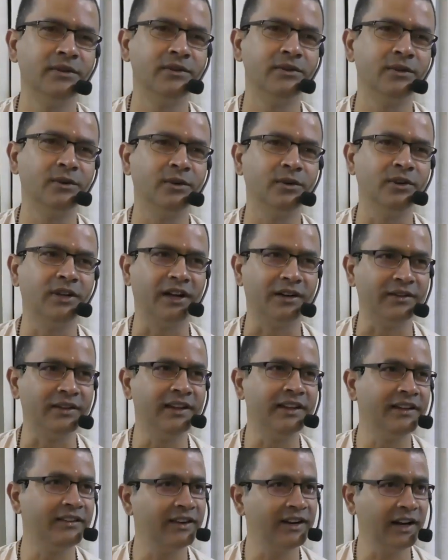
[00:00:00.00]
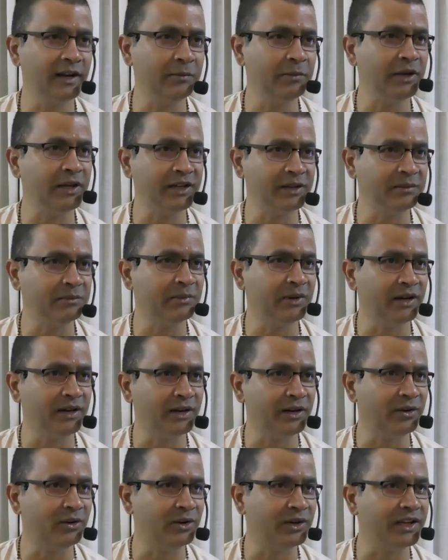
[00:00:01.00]
So that way they were helping him and,
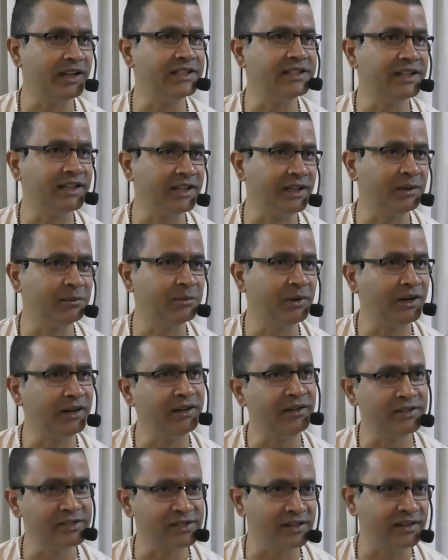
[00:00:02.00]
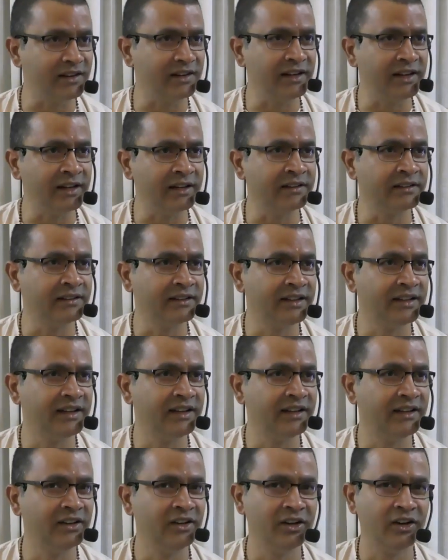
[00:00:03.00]
teaching him, and he was learning
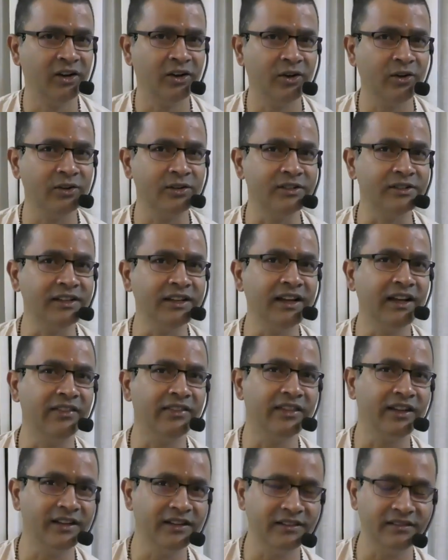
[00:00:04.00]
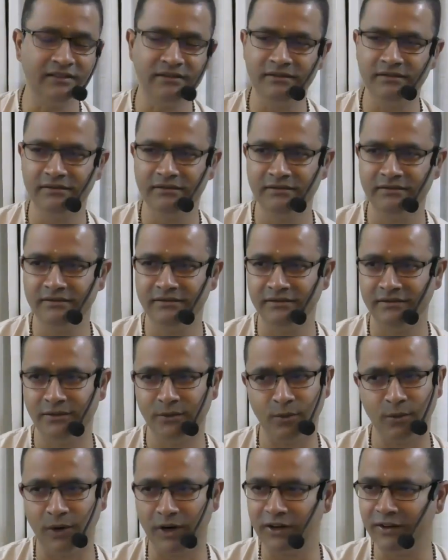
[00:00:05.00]
all this thing. And then
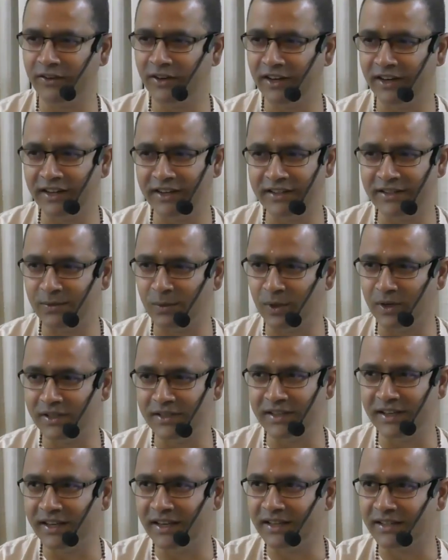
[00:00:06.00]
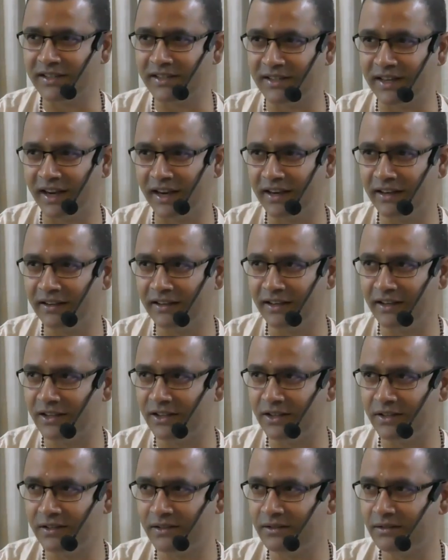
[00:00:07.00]
whatever it is, once he has taken the
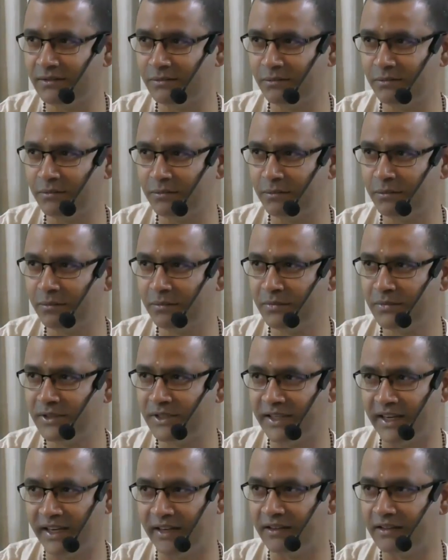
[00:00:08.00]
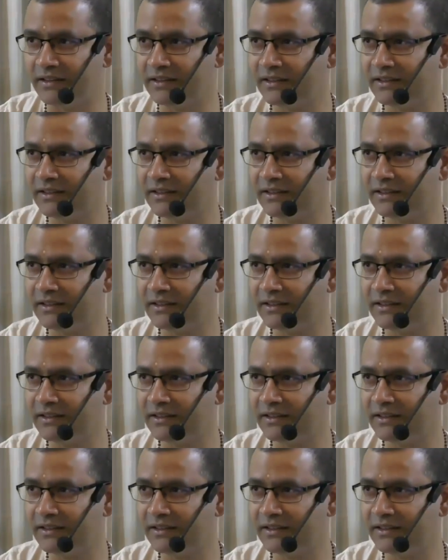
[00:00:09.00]
seat,